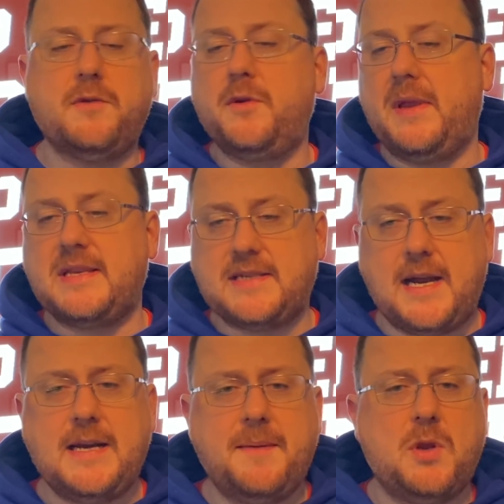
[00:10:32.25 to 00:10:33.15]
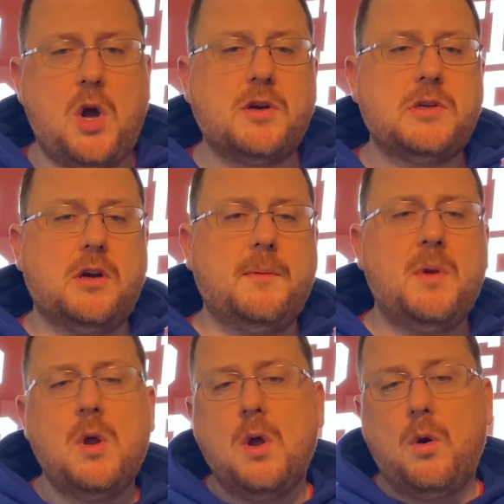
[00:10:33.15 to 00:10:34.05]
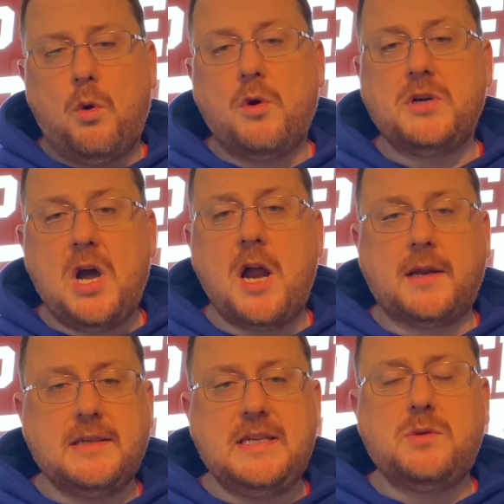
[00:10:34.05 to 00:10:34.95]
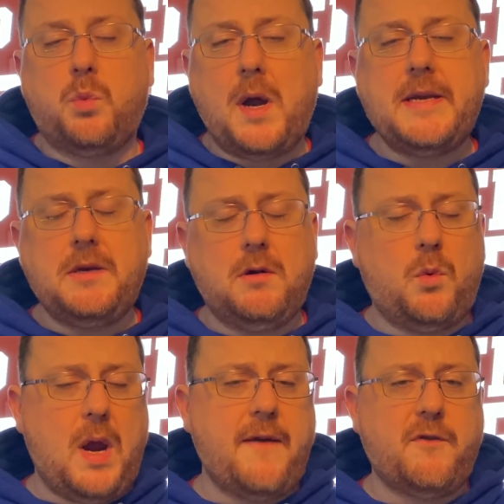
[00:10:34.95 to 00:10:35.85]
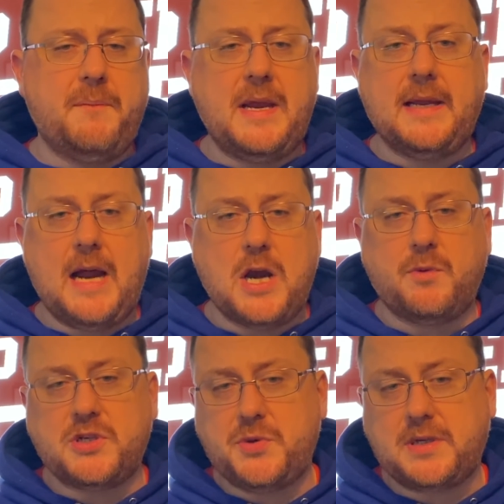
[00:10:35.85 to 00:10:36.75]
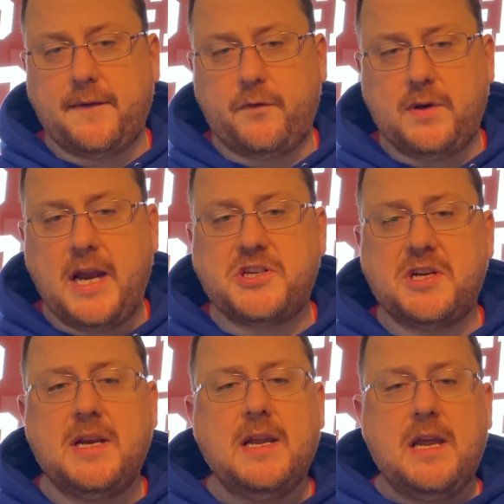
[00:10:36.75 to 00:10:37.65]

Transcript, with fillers: Do they sign him long-term or not? Because he's 1 year away from being an unrestricted free agent.